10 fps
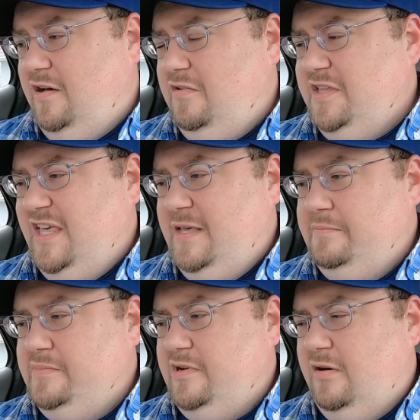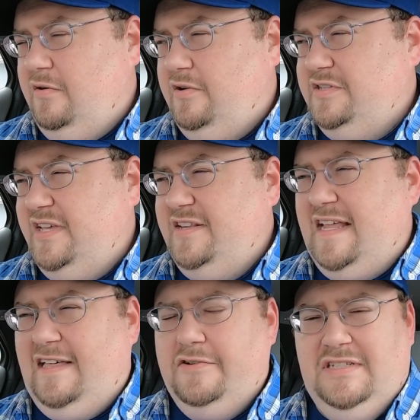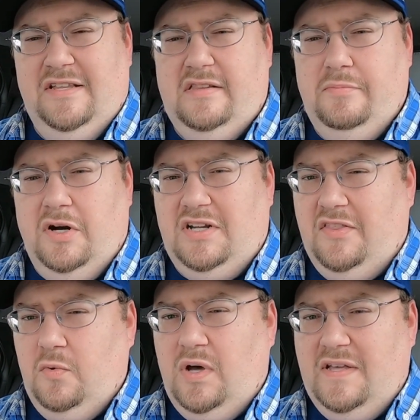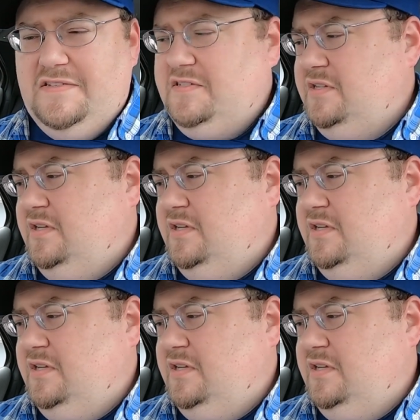All games are $10 unless marked otherwise,